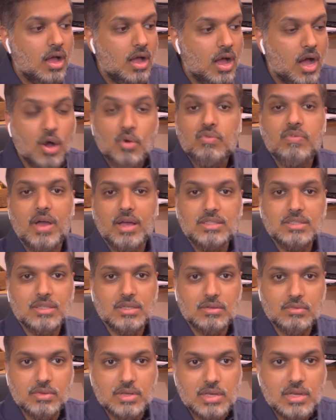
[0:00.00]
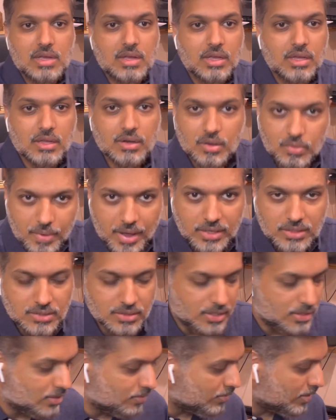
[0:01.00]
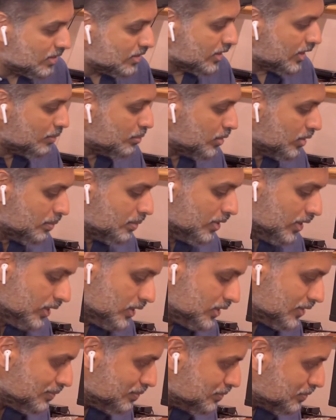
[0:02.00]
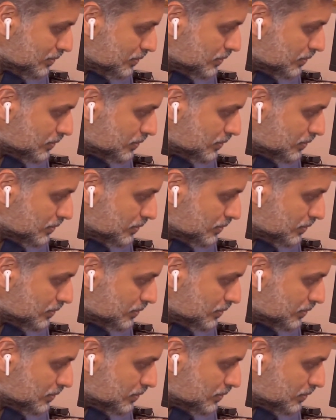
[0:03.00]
how fast can we vaccinate our entire population.